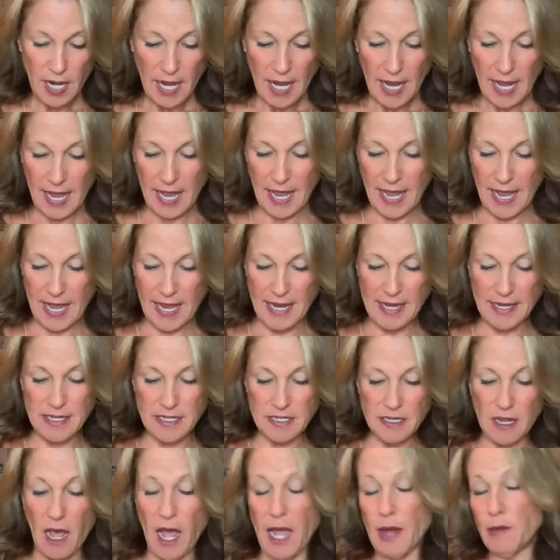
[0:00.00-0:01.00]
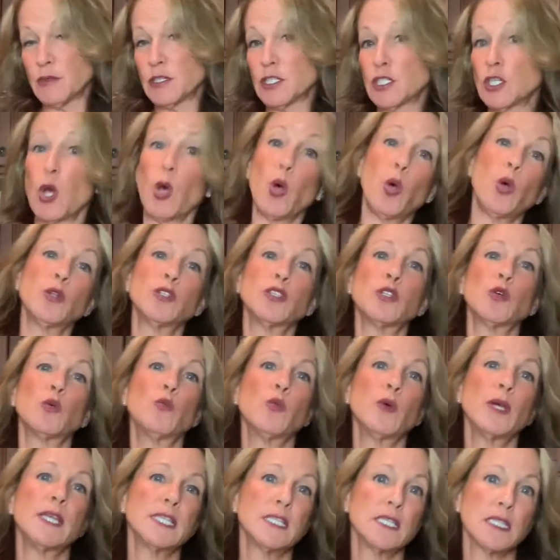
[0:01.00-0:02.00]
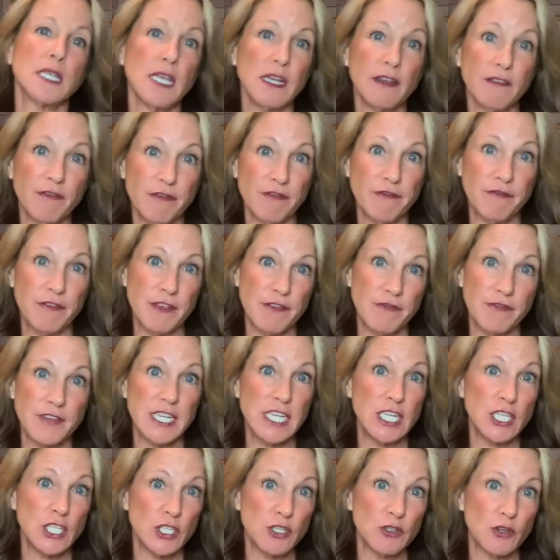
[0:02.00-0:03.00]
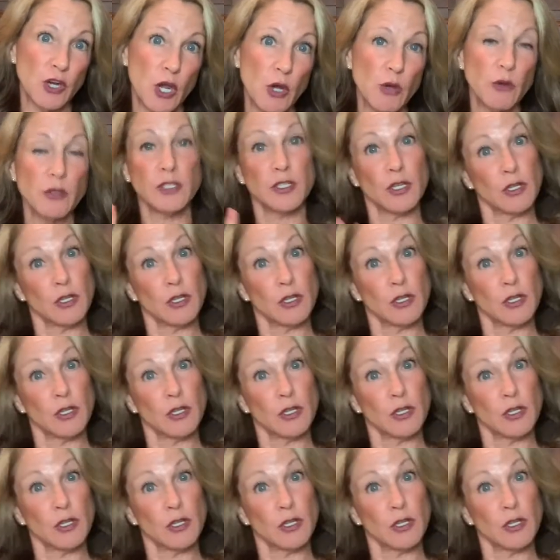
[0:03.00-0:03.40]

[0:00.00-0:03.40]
And I was told to whisk it 50 strokes,